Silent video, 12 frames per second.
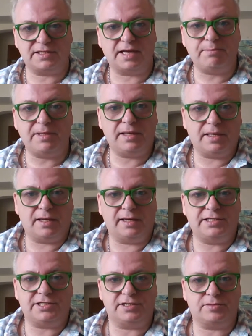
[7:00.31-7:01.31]
10 billion
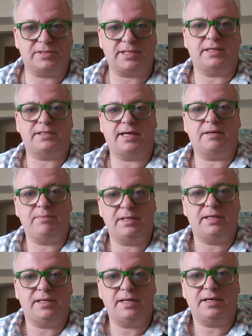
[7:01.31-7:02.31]
light years would take 10
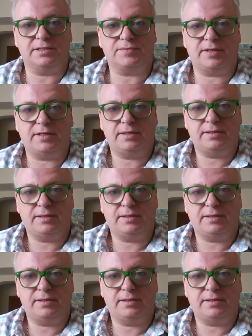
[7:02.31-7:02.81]
billion years, right?